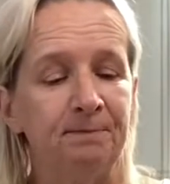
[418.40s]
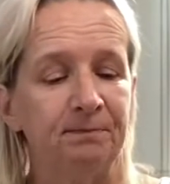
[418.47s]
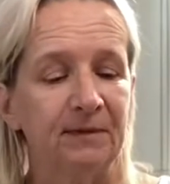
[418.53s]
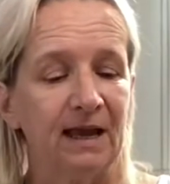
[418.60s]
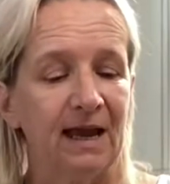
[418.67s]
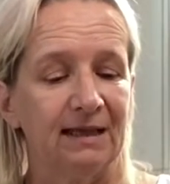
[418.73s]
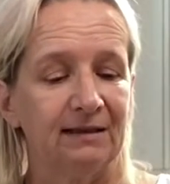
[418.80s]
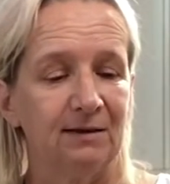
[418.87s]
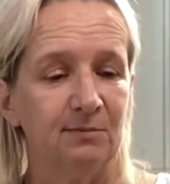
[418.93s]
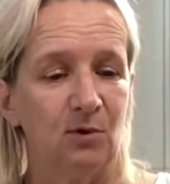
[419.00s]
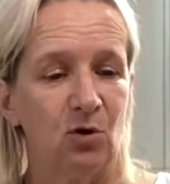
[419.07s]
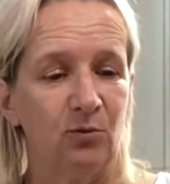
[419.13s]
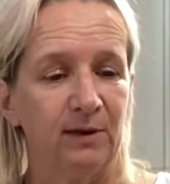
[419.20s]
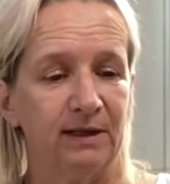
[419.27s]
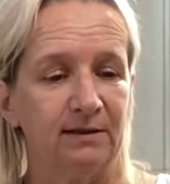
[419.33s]
at the
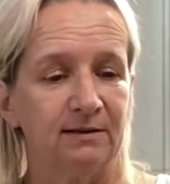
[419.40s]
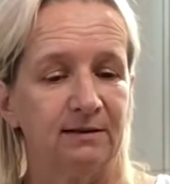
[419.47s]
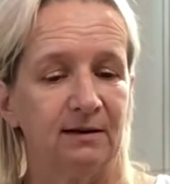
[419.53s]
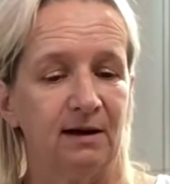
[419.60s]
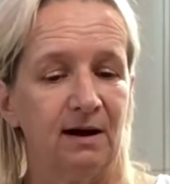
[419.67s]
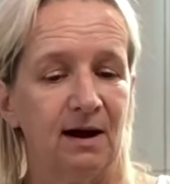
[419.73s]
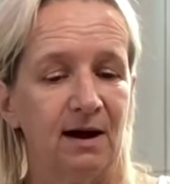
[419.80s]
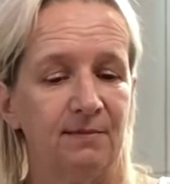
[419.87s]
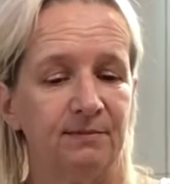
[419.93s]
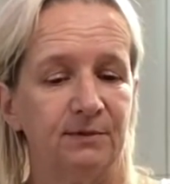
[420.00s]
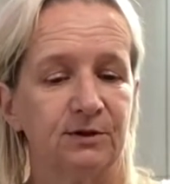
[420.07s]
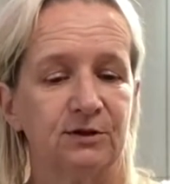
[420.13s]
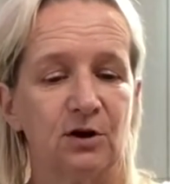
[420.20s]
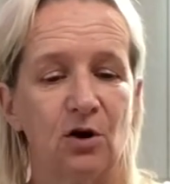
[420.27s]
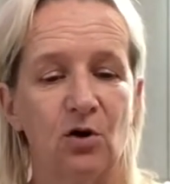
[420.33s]
moment.
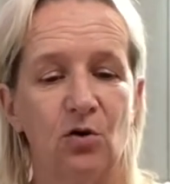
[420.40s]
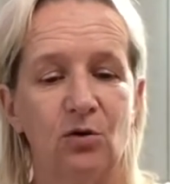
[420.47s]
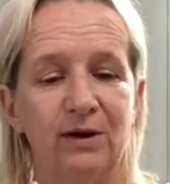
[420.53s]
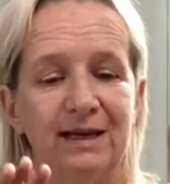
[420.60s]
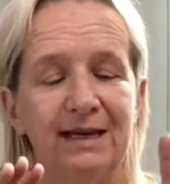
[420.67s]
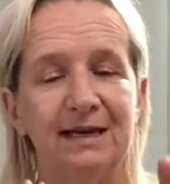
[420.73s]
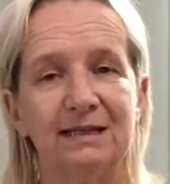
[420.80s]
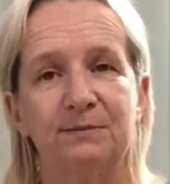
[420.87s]
So it is